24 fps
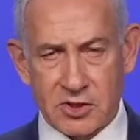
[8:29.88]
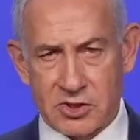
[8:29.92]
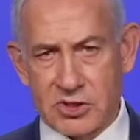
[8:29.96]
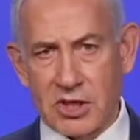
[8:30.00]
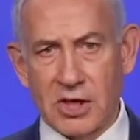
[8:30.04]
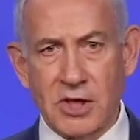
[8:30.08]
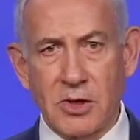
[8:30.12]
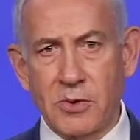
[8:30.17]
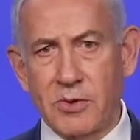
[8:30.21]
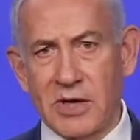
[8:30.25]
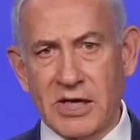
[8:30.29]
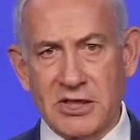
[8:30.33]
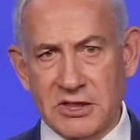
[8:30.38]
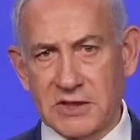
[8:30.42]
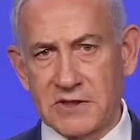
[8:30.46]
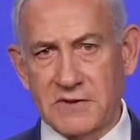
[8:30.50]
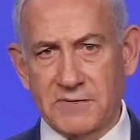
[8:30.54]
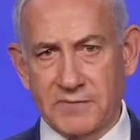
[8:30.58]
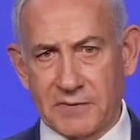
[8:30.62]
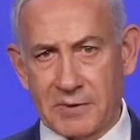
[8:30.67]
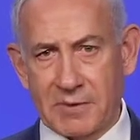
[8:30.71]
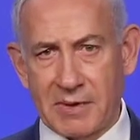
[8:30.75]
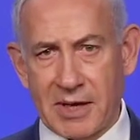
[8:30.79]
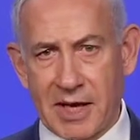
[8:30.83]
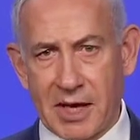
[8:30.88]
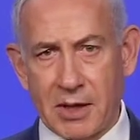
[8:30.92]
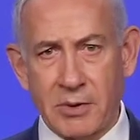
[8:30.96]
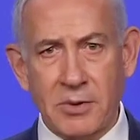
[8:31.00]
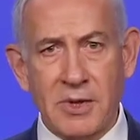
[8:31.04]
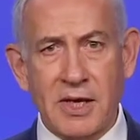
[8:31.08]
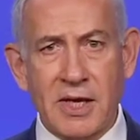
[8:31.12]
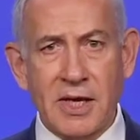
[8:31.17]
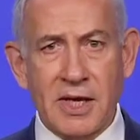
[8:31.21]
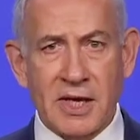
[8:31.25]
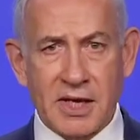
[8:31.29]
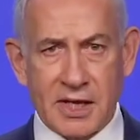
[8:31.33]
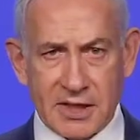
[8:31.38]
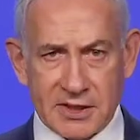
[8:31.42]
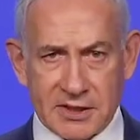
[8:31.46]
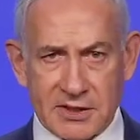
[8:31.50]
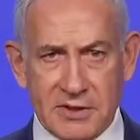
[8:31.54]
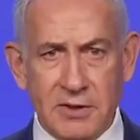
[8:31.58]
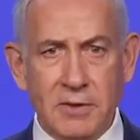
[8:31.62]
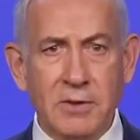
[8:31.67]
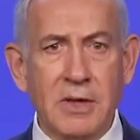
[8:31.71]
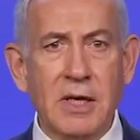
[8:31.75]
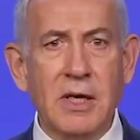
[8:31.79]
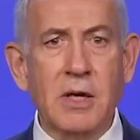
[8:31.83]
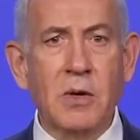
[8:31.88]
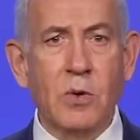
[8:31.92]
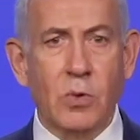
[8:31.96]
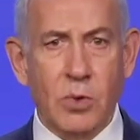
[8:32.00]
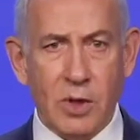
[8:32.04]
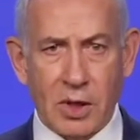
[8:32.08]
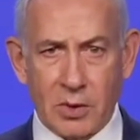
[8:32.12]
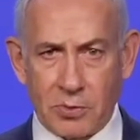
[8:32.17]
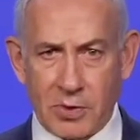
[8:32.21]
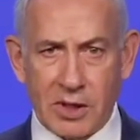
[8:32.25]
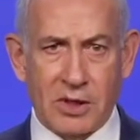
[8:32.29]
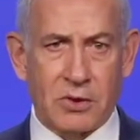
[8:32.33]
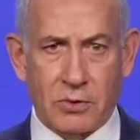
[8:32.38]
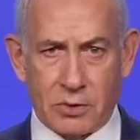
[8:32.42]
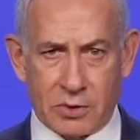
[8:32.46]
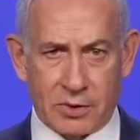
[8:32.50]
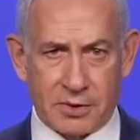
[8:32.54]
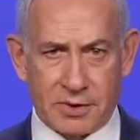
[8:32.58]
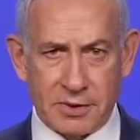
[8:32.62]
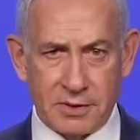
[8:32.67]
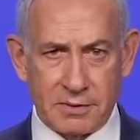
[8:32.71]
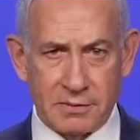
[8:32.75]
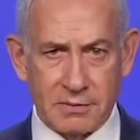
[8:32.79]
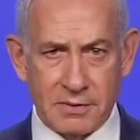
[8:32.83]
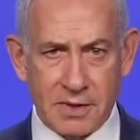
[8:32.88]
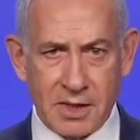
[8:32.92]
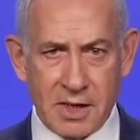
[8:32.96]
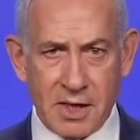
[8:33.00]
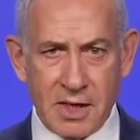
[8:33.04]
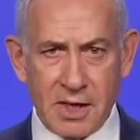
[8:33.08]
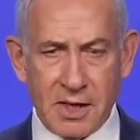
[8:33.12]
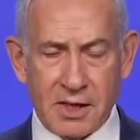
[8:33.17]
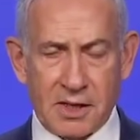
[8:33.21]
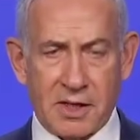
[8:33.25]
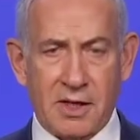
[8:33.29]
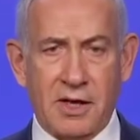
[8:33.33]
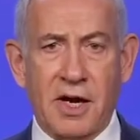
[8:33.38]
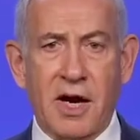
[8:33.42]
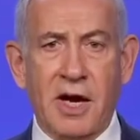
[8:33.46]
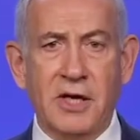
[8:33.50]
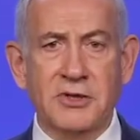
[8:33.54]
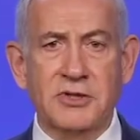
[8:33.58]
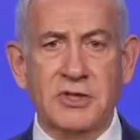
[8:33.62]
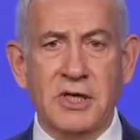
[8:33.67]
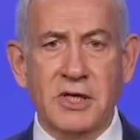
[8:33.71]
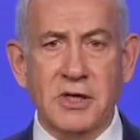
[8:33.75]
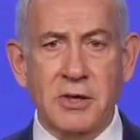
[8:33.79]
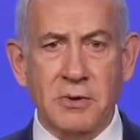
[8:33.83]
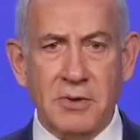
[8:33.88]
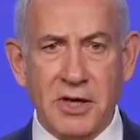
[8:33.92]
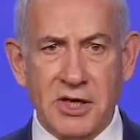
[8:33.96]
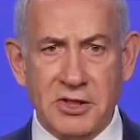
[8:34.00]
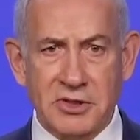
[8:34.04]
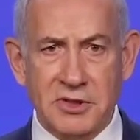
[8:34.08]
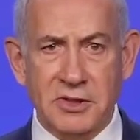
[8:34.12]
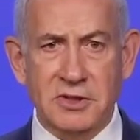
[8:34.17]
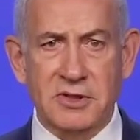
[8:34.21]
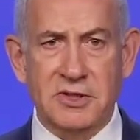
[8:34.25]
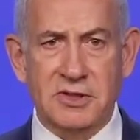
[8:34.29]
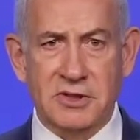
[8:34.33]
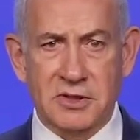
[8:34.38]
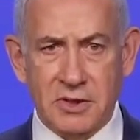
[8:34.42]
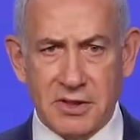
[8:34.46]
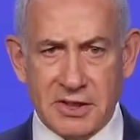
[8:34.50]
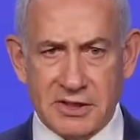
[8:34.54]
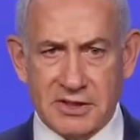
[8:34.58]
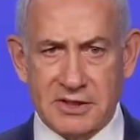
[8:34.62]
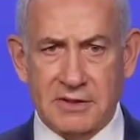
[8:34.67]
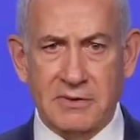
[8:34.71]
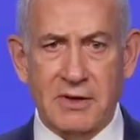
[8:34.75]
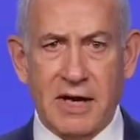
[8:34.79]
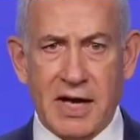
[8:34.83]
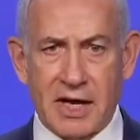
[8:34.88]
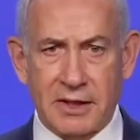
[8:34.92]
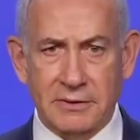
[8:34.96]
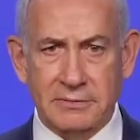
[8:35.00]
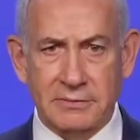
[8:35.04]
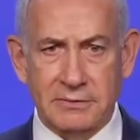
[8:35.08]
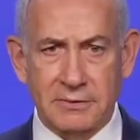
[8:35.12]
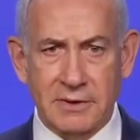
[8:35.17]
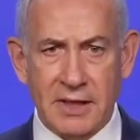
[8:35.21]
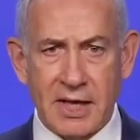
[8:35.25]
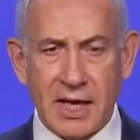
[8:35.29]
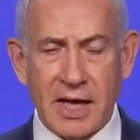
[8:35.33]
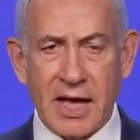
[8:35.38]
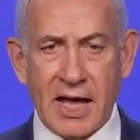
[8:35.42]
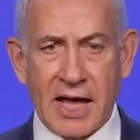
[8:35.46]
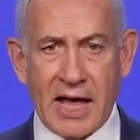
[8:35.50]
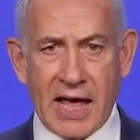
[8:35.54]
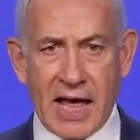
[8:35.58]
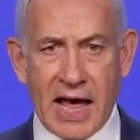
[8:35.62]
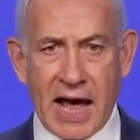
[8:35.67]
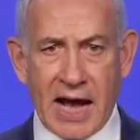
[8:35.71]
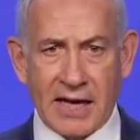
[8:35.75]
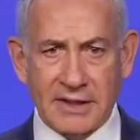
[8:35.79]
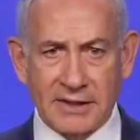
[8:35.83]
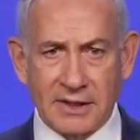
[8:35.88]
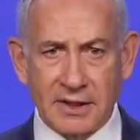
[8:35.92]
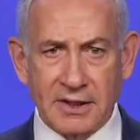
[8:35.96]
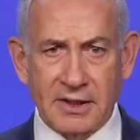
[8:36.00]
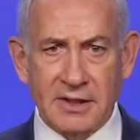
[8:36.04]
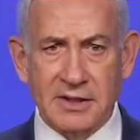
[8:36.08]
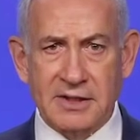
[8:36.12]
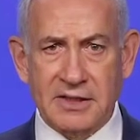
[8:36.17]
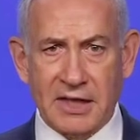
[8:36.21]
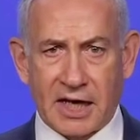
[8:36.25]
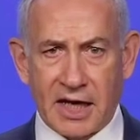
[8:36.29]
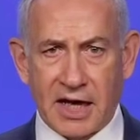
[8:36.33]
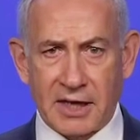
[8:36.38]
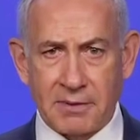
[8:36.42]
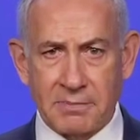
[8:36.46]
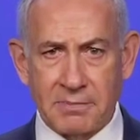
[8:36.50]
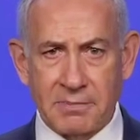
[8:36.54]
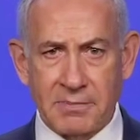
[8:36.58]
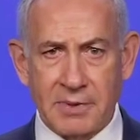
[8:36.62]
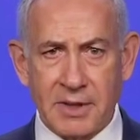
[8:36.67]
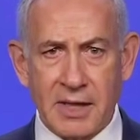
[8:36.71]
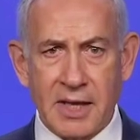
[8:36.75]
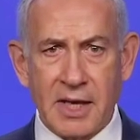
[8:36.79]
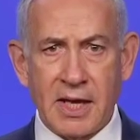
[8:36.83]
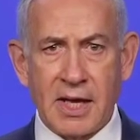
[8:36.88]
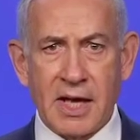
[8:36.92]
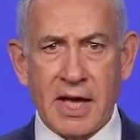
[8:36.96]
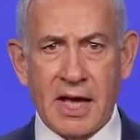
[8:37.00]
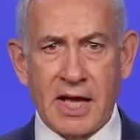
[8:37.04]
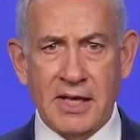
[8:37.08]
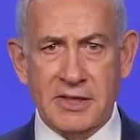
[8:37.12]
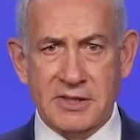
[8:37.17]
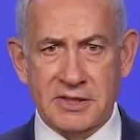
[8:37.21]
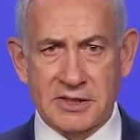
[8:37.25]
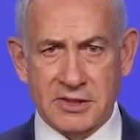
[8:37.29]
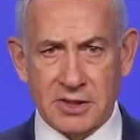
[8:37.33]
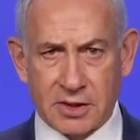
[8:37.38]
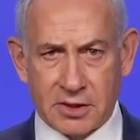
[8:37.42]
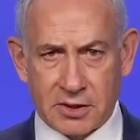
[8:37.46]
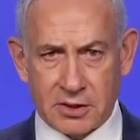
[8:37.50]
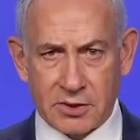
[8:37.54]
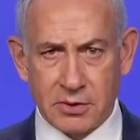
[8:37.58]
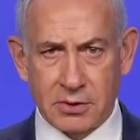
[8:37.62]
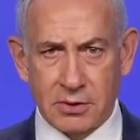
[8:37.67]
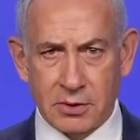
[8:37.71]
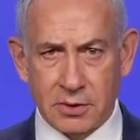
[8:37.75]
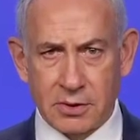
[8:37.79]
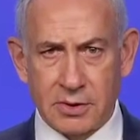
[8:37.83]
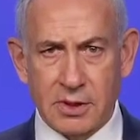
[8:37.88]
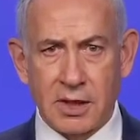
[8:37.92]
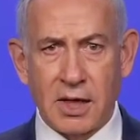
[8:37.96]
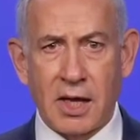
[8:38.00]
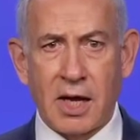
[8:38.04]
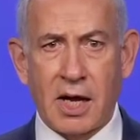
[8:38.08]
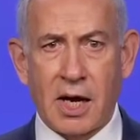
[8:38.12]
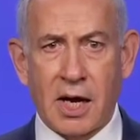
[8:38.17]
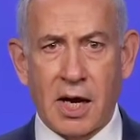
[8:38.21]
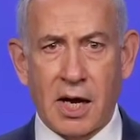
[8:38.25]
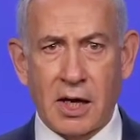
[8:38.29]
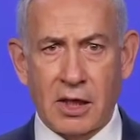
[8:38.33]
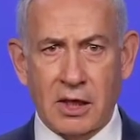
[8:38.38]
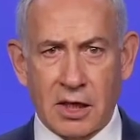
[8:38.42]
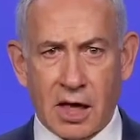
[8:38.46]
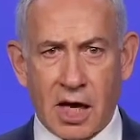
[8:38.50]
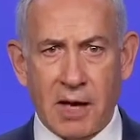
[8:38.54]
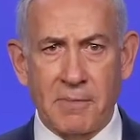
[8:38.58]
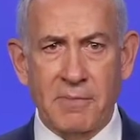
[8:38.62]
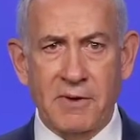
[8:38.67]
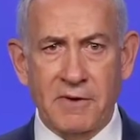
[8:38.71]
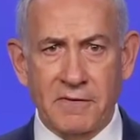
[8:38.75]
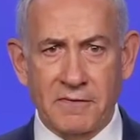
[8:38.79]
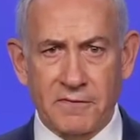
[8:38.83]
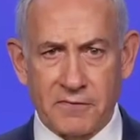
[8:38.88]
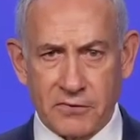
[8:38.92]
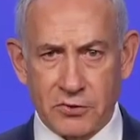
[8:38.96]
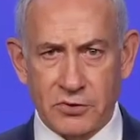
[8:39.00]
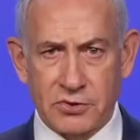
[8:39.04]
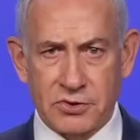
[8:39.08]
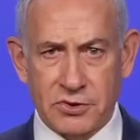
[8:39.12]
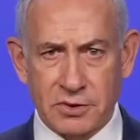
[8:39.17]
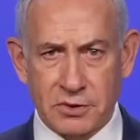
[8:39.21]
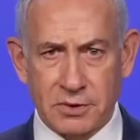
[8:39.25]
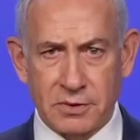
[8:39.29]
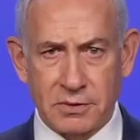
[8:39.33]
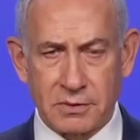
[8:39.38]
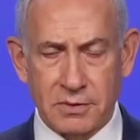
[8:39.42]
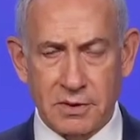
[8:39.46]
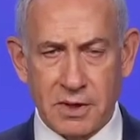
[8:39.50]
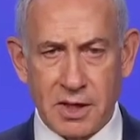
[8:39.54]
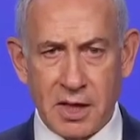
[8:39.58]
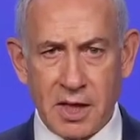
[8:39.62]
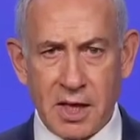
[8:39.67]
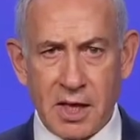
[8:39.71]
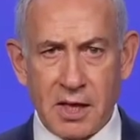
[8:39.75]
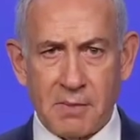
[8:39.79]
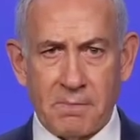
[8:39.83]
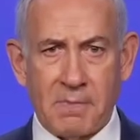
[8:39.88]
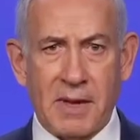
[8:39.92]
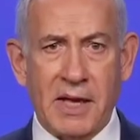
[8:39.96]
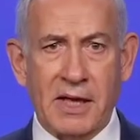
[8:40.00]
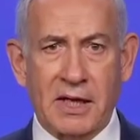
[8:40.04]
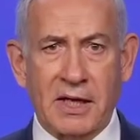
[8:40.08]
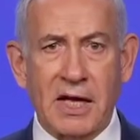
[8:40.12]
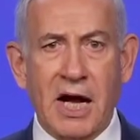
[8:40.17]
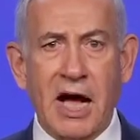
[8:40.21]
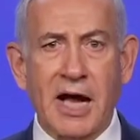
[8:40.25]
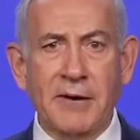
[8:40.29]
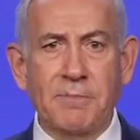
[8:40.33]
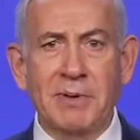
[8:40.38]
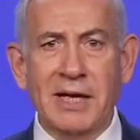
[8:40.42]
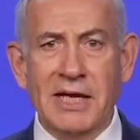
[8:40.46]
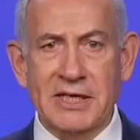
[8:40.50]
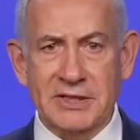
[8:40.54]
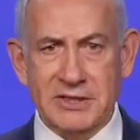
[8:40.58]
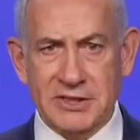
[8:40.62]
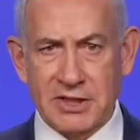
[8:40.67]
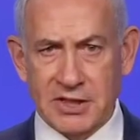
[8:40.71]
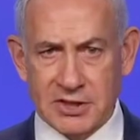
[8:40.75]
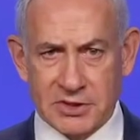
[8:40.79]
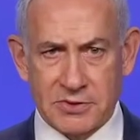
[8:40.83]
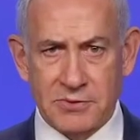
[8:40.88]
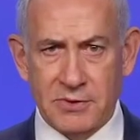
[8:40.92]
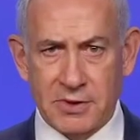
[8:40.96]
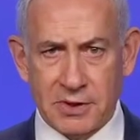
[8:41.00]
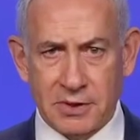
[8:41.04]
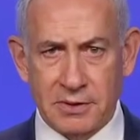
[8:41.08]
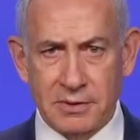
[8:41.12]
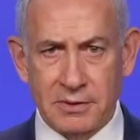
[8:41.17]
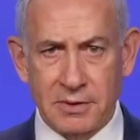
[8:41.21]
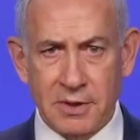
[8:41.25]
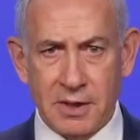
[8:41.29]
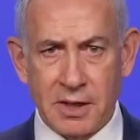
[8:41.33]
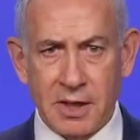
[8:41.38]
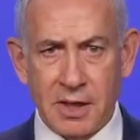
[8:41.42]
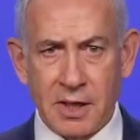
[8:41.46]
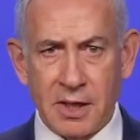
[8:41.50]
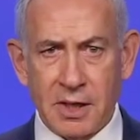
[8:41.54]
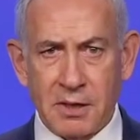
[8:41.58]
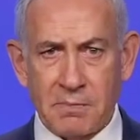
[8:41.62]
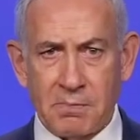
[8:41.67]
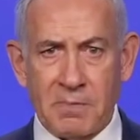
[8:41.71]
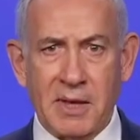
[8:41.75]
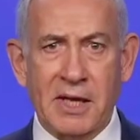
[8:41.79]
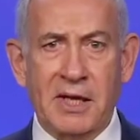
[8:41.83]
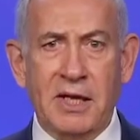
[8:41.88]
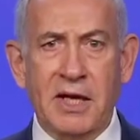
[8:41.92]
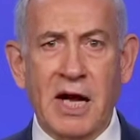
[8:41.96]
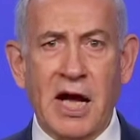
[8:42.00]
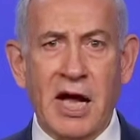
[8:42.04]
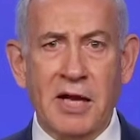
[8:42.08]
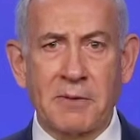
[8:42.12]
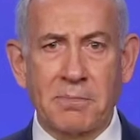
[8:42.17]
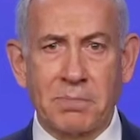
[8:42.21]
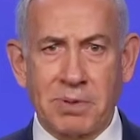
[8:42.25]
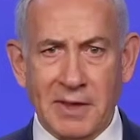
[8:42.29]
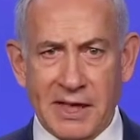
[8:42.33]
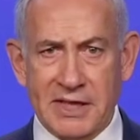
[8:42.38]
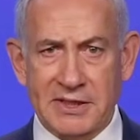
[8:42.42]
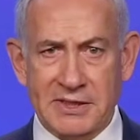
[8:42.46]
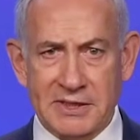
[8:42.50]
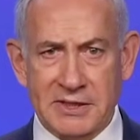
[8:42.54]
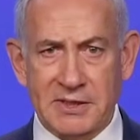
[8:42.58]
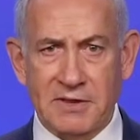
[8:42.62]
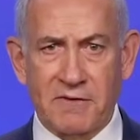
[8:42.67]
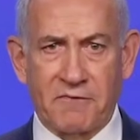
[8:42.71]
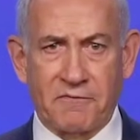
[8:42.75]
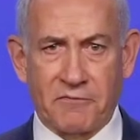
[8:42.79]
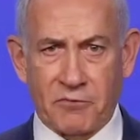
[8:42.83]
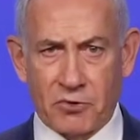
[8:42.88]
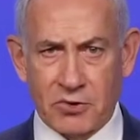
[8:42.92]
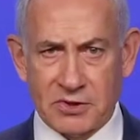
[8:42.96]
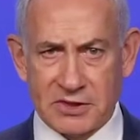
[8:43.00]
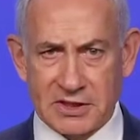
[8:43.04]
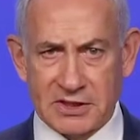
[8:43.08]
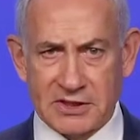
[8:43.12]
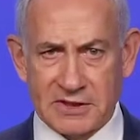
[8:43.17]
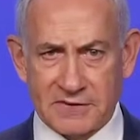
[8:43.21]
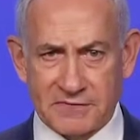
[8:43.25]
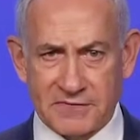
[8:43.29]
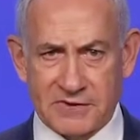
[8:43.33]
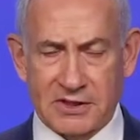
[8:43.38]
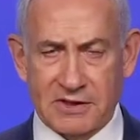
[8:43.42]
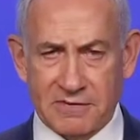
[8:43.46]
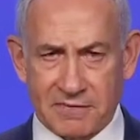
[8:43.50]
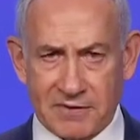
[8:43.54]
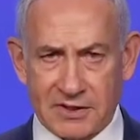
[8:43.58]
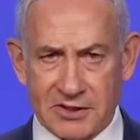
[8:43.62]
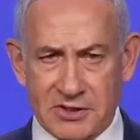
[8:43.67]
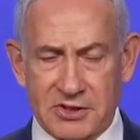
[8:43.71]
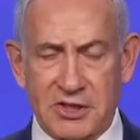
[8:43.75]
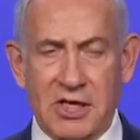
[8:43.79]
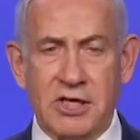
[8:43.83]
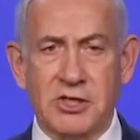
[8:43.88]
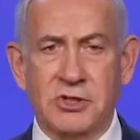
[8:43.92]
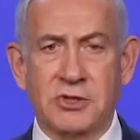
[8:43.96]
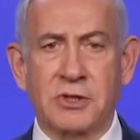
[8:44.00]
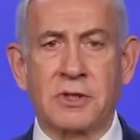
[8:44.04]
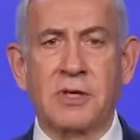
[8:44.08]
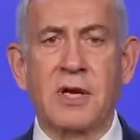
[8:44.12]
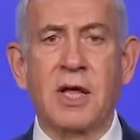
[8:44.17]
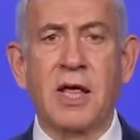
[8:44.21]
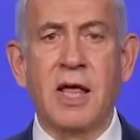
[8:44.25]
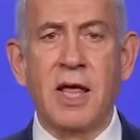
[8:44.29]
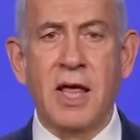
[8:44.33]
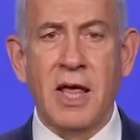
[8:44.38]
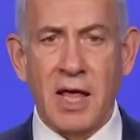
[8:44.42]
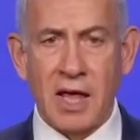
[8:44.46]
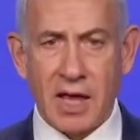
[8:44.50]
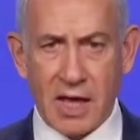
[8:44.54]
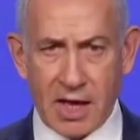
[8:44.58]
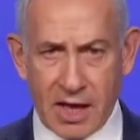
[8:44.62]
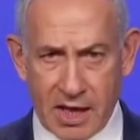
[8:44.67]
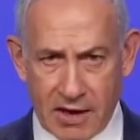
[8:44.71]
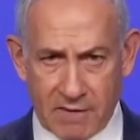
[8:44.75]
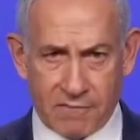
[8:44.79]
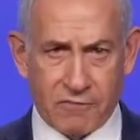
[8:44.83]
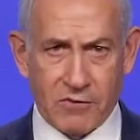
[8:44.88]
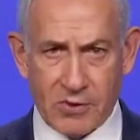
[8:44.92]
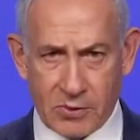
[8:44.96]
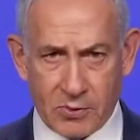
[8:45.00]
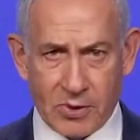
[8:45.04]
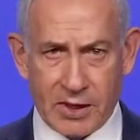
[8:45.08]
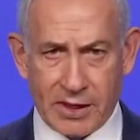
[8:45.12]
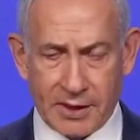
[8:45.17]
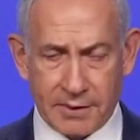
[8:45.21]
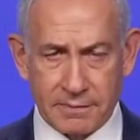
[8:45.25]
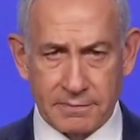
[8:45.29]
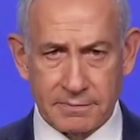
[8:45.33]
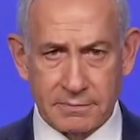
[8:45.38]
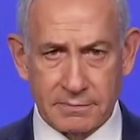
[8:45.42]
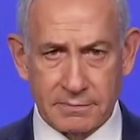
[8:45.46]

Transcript: Generations from now, history will record that our generation stood its ground, acted in time, and secured our common future. May God bless Israel. May God bless the forces of civilization everywhere.